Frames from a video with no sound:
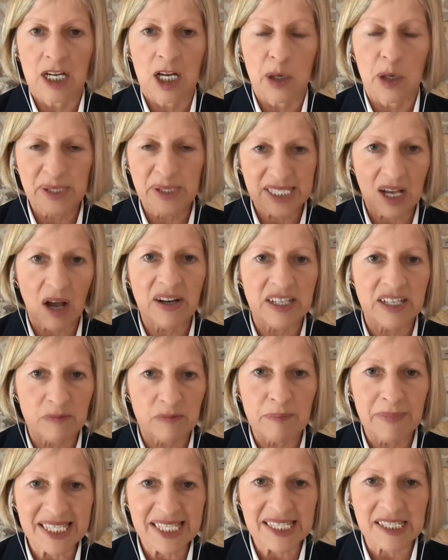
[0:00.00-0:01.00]
who is kind of
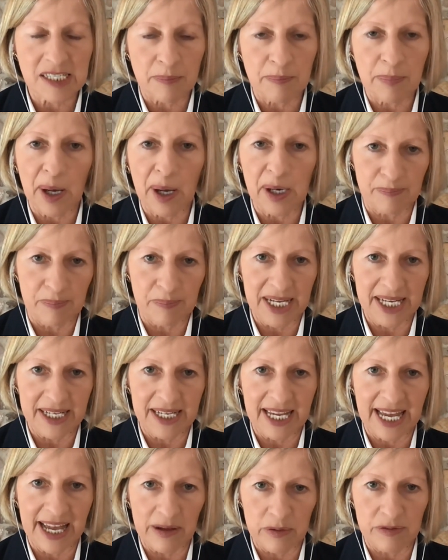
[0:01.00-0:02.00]
Mister
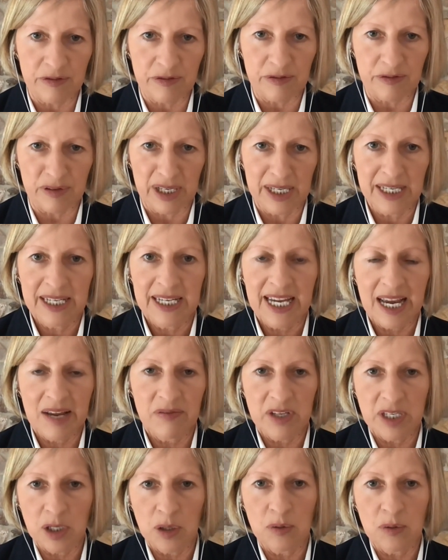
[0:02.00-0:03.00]
Public Health
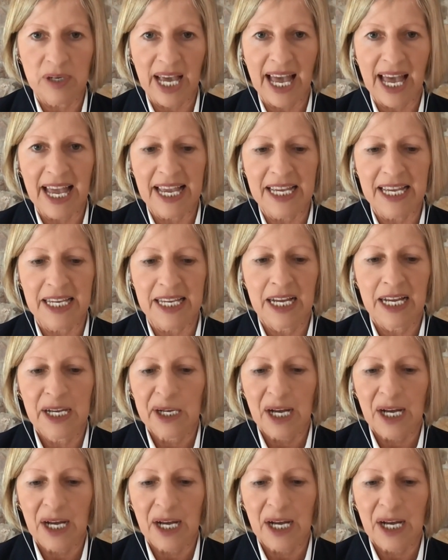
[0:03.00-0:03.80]
in the U K.